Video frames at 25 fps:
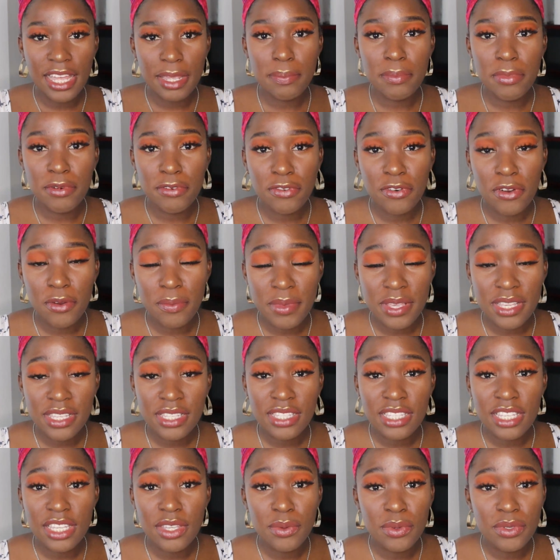that
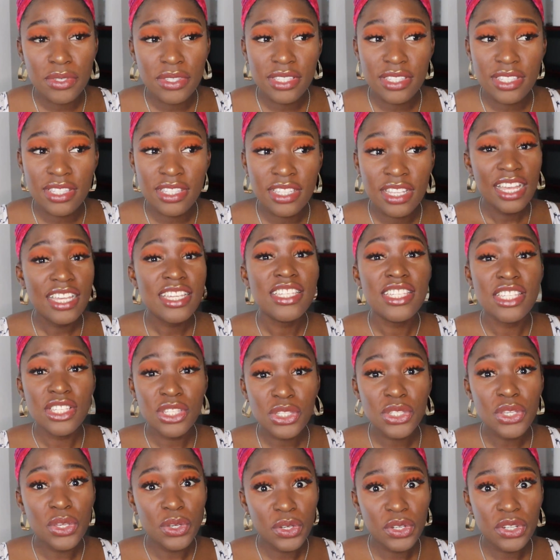performance.
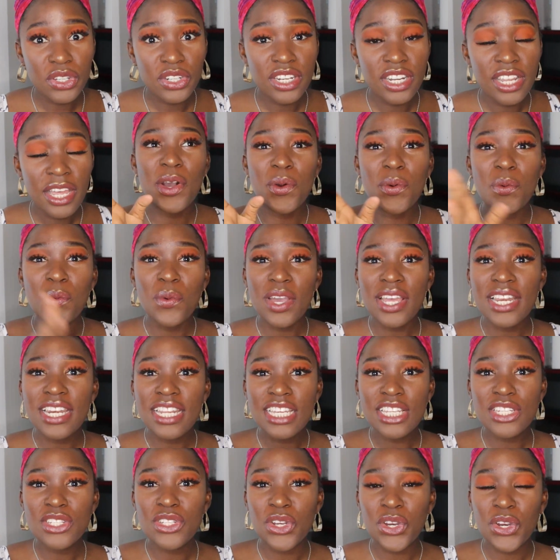She's good. When
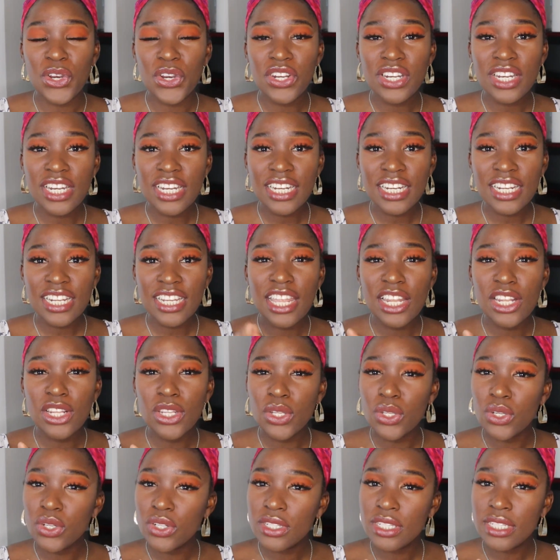he turned
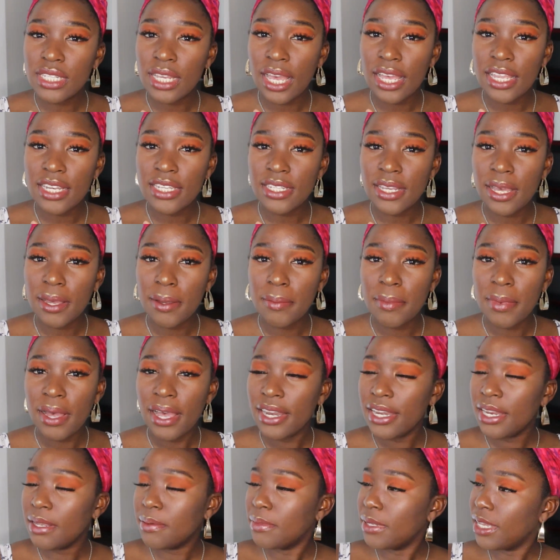and looked at
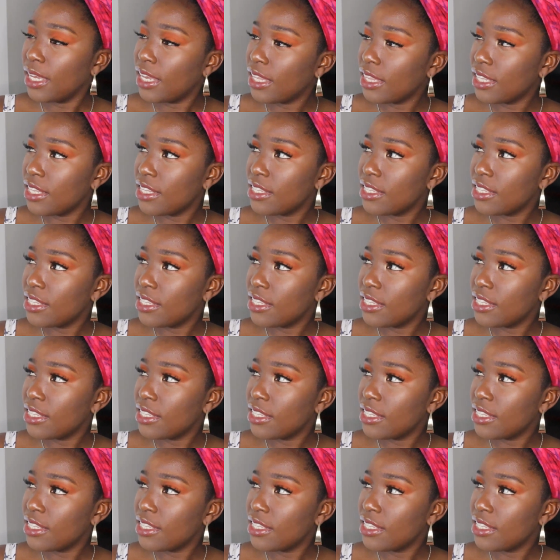Adam like